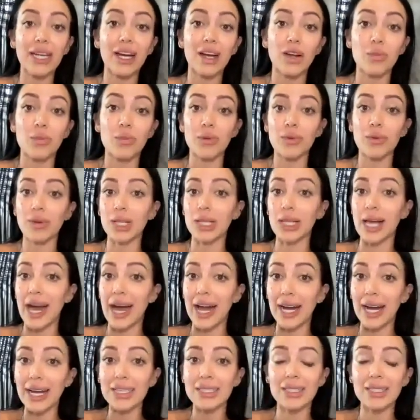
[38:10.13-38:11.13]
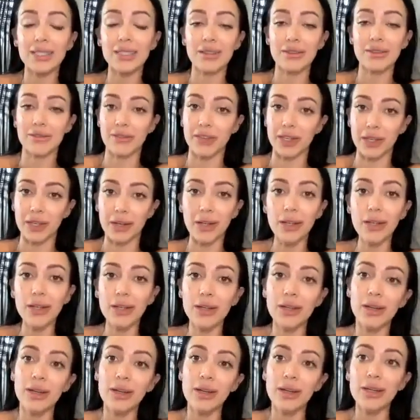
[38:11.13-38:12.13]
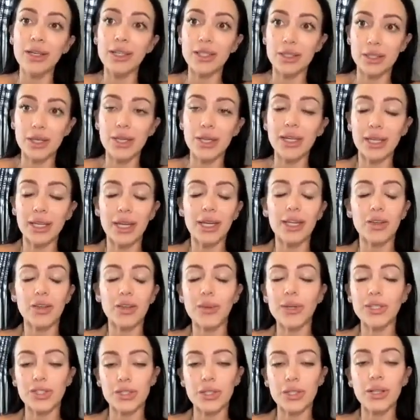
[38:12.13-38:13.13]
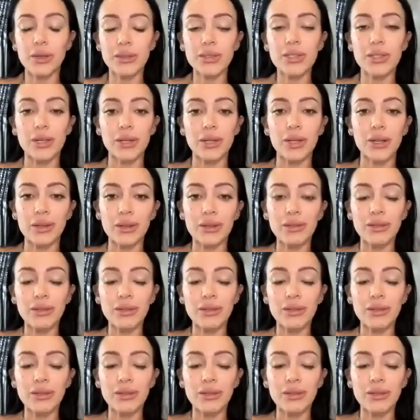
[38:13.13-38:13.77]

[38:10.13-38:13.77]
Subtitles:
to help you relax and to feel is going to get you much closer.